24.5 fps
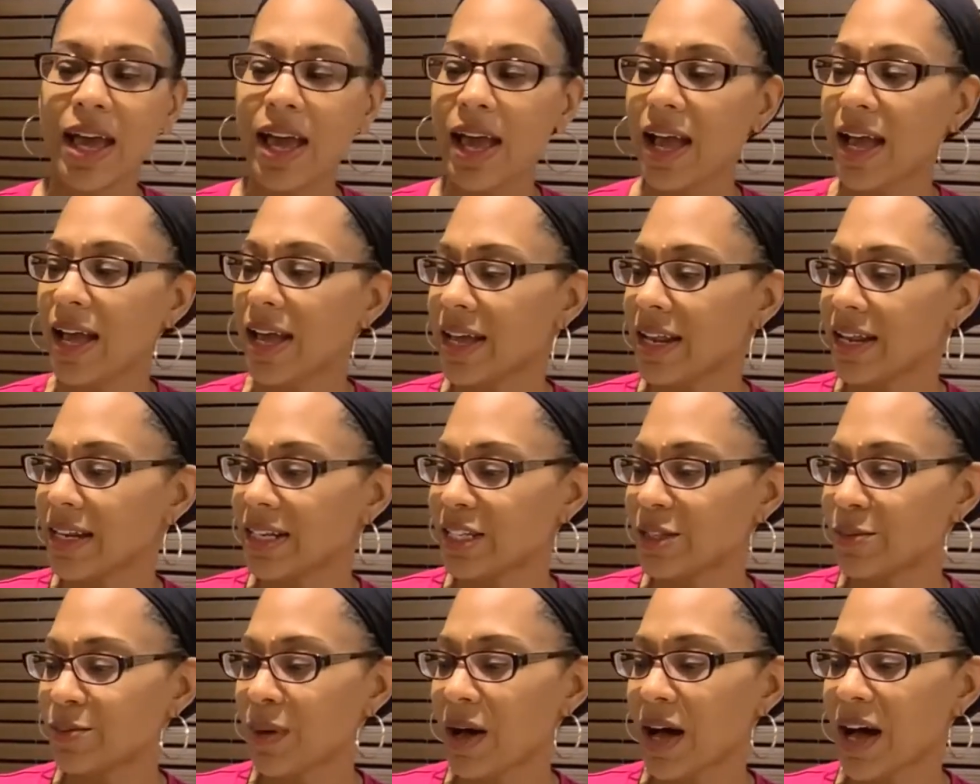It
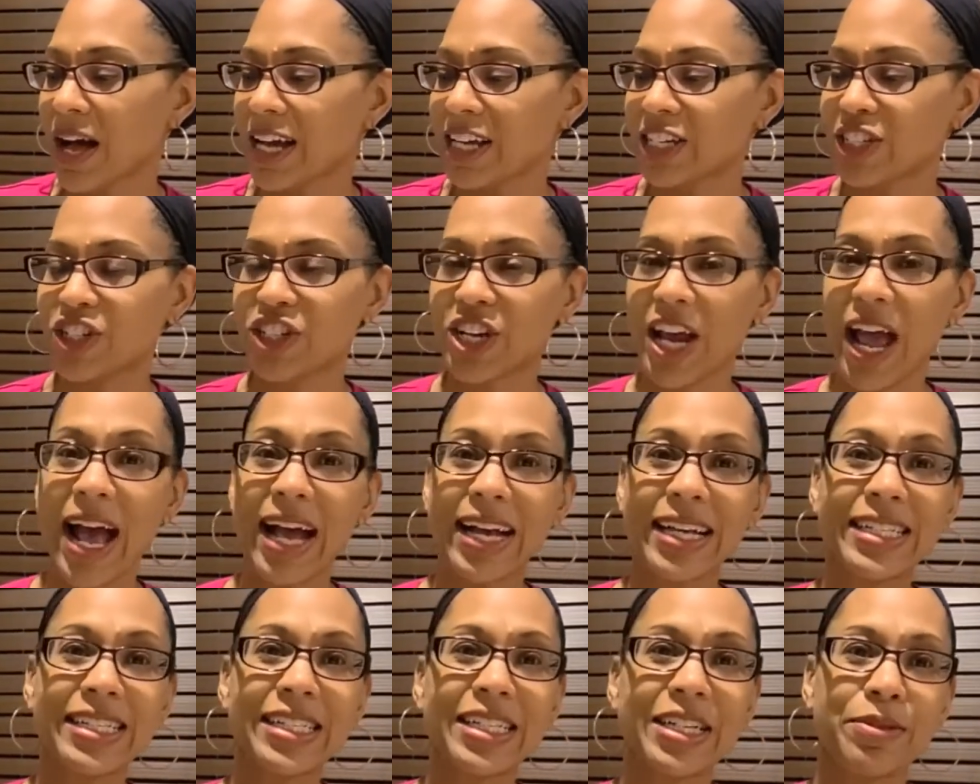is by
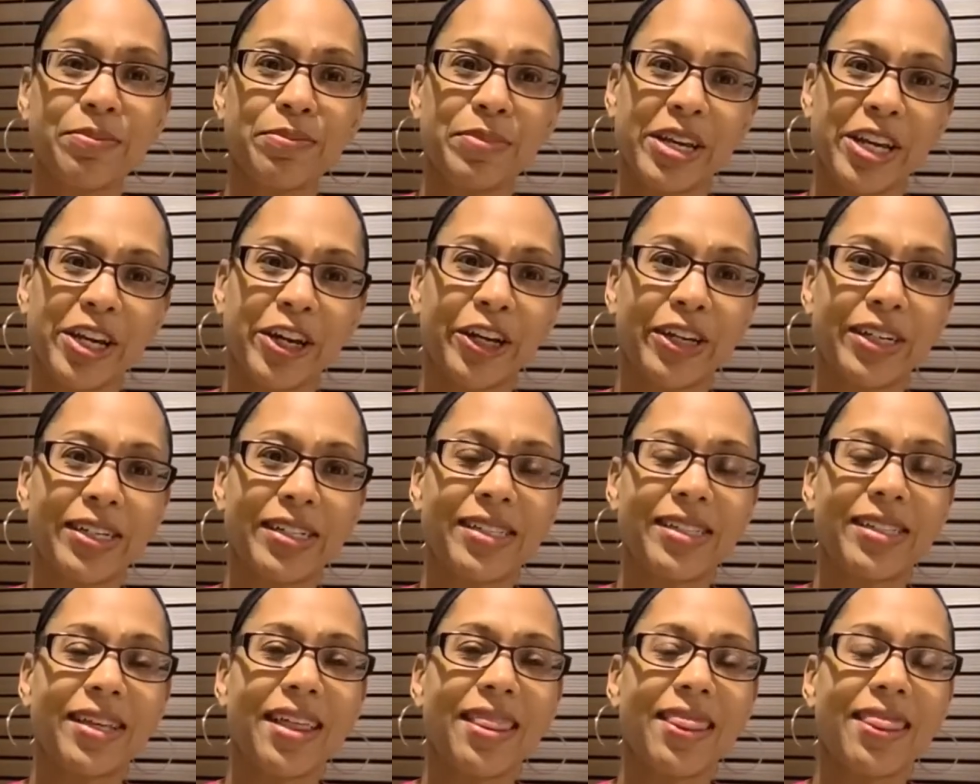Jackson Pierce.